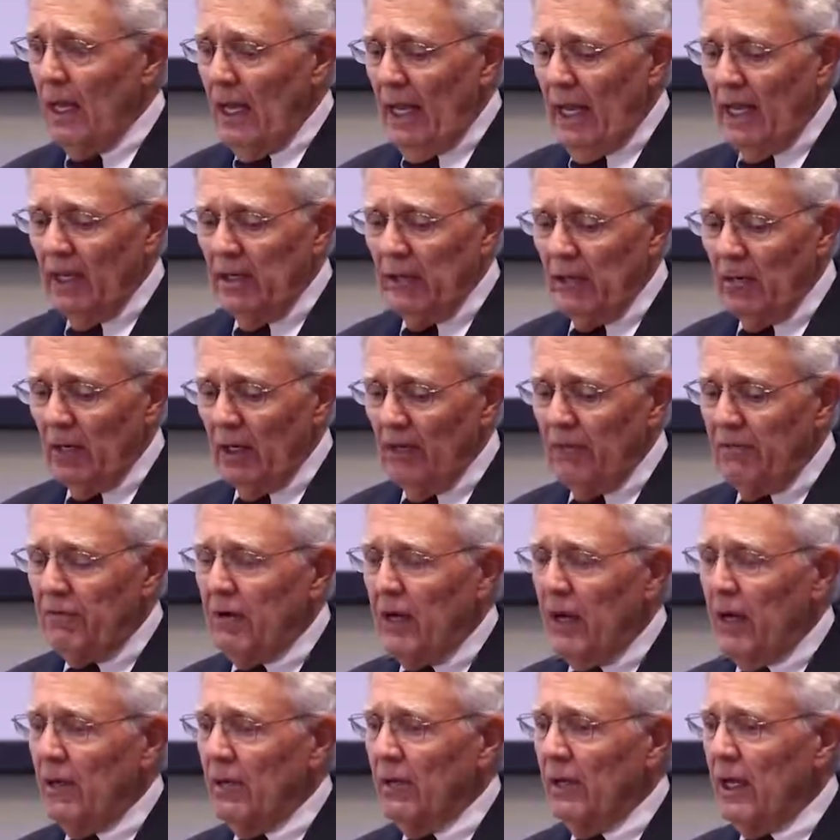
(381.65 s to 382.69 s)
And they really
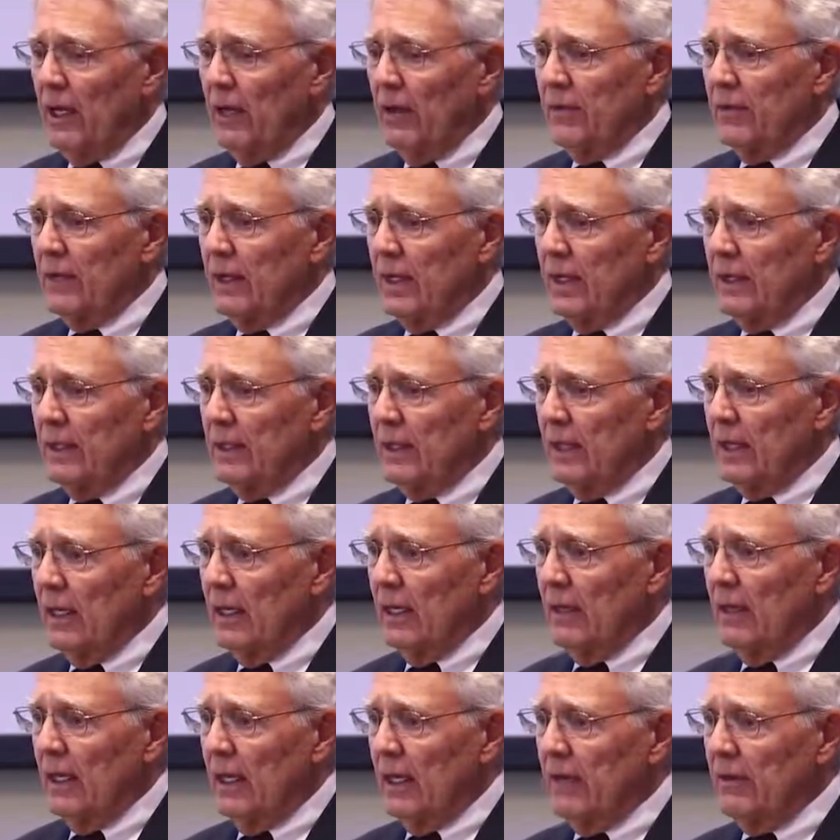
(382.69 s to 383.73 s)
found out
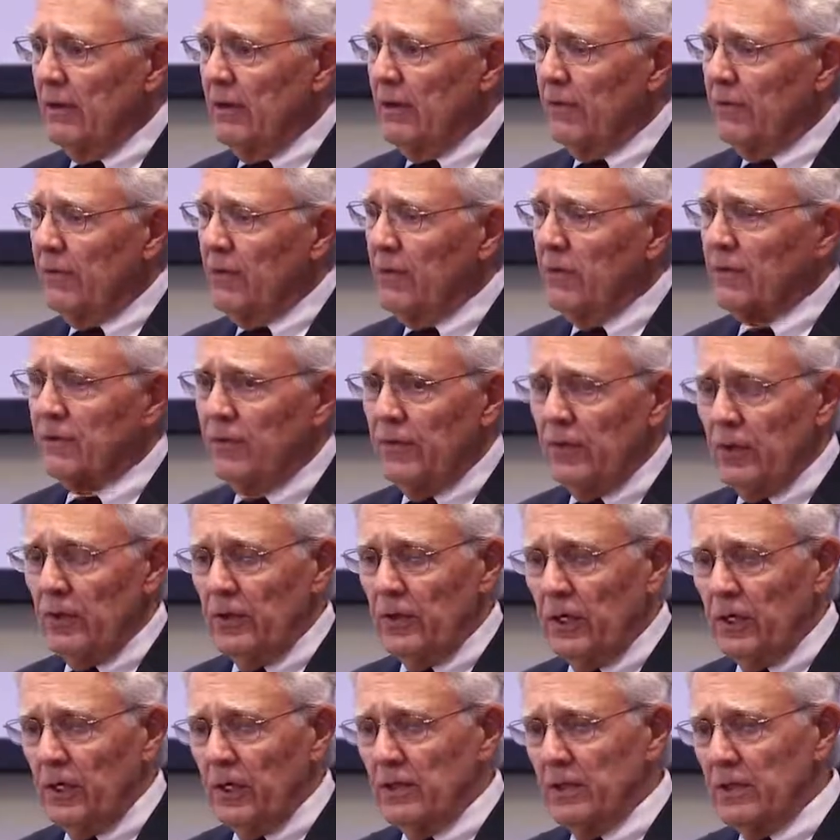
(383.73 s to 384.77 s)
that in the first few
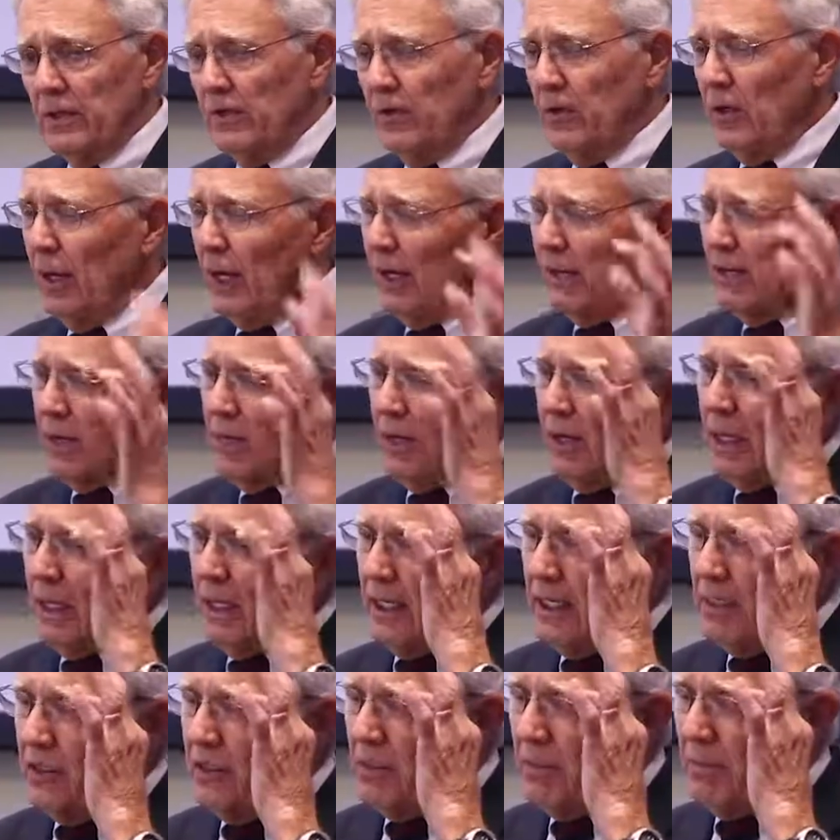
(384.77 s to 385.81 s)
years, if you had the
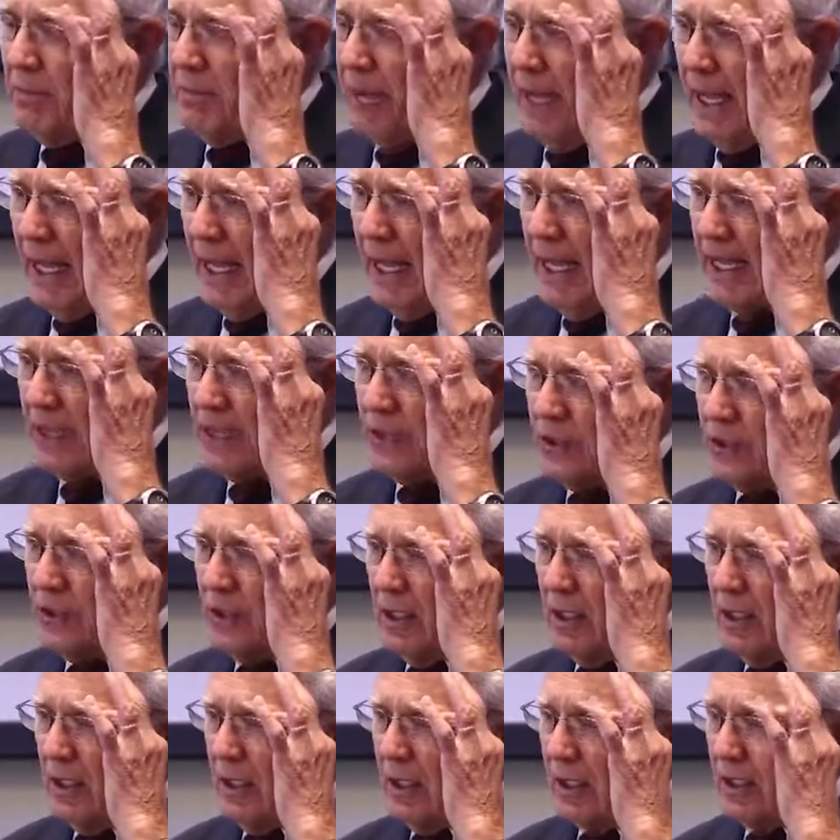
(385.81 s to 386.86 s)
radiation patch
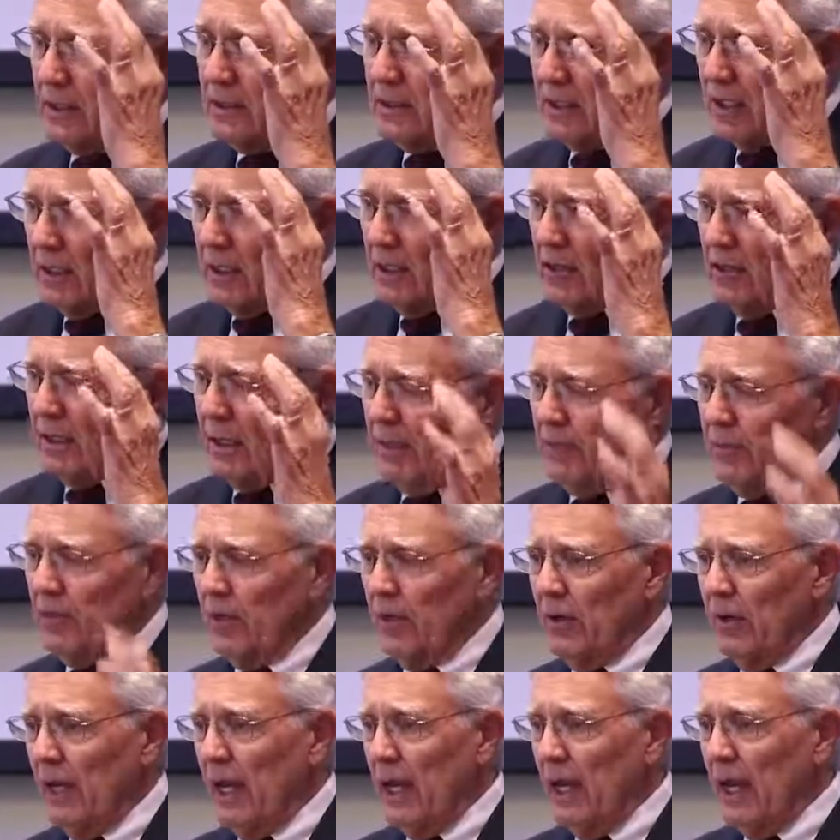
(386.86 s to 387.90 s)
and still kept
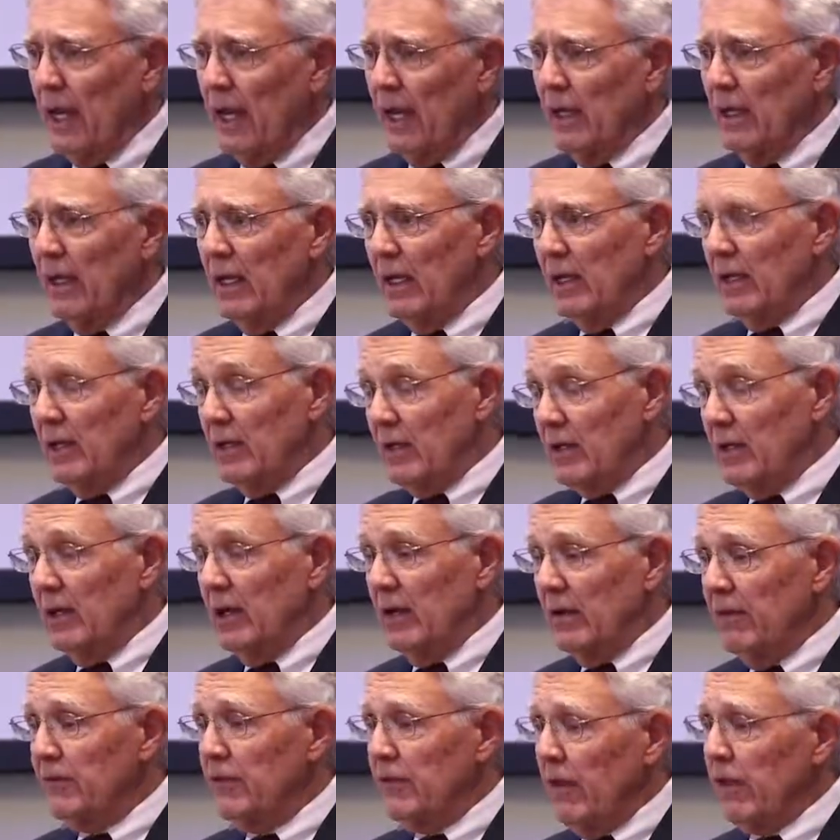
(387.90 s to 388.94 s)
your eye, you
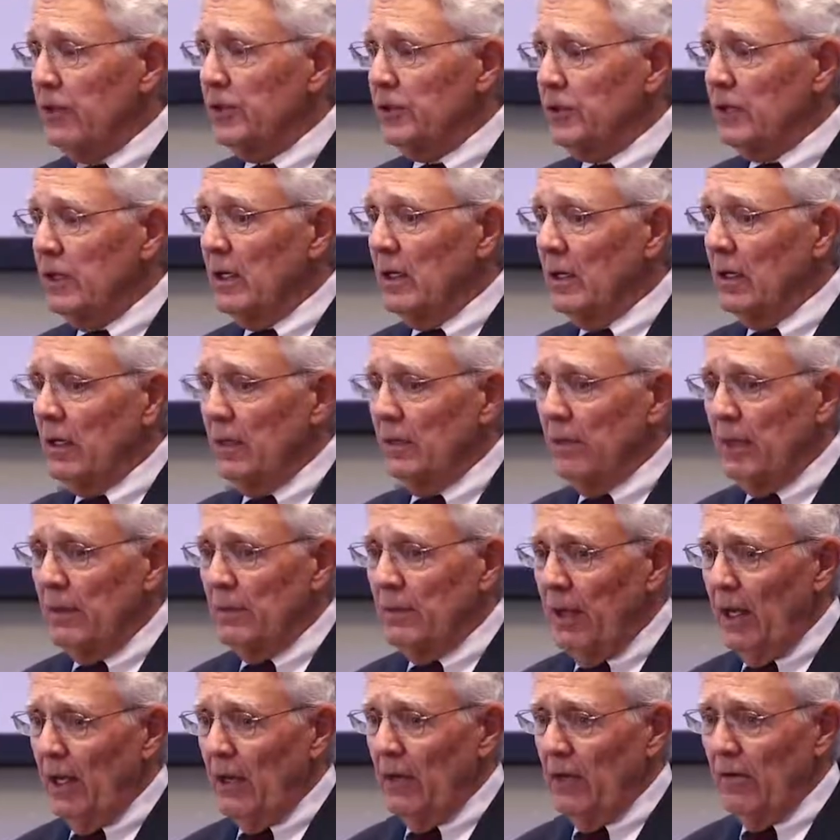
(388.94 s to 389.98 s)
did function a little
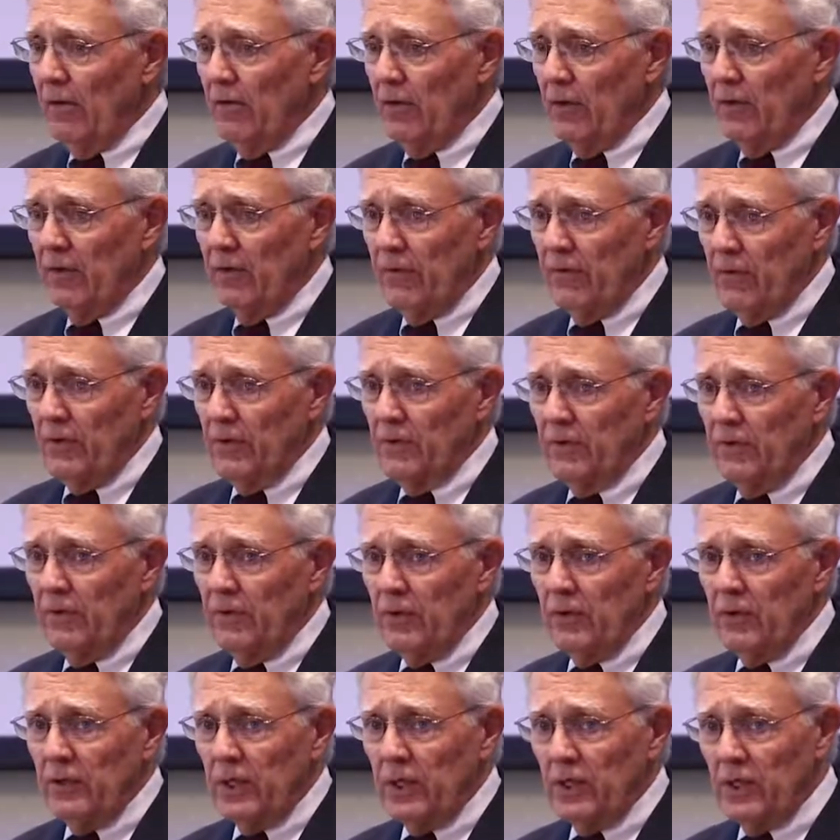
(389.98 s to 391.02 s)
bit better for the first
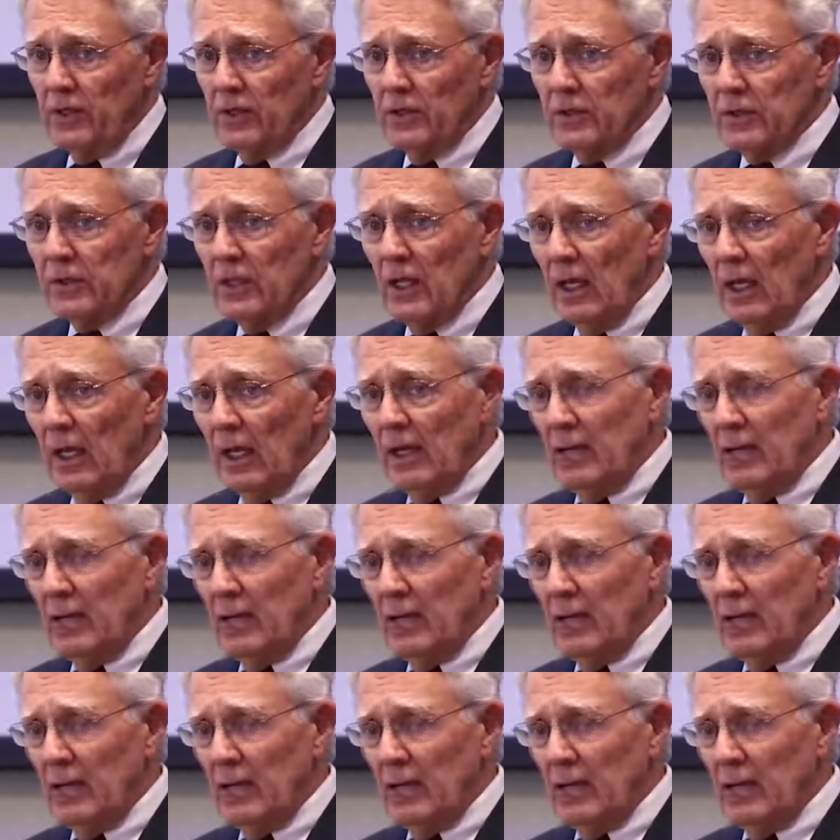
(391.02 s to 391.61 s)
few years.